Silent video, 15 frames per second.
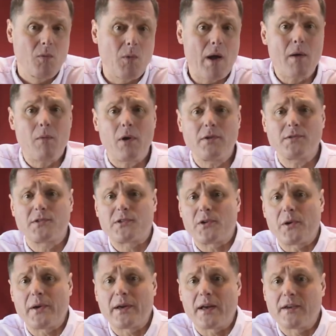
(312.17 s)
we're once
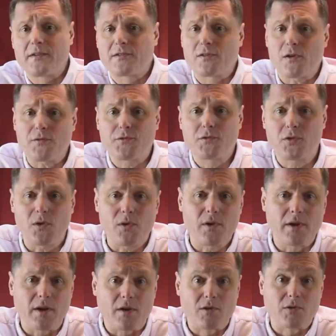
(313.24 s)
throwing a soft
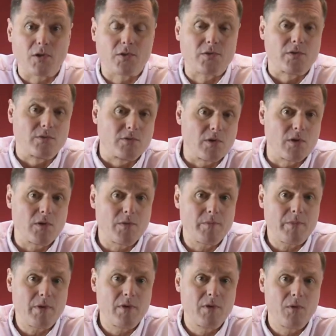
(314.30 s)
toy across the
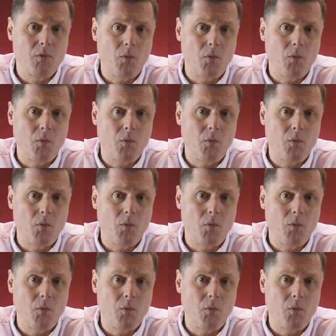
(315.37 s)
room,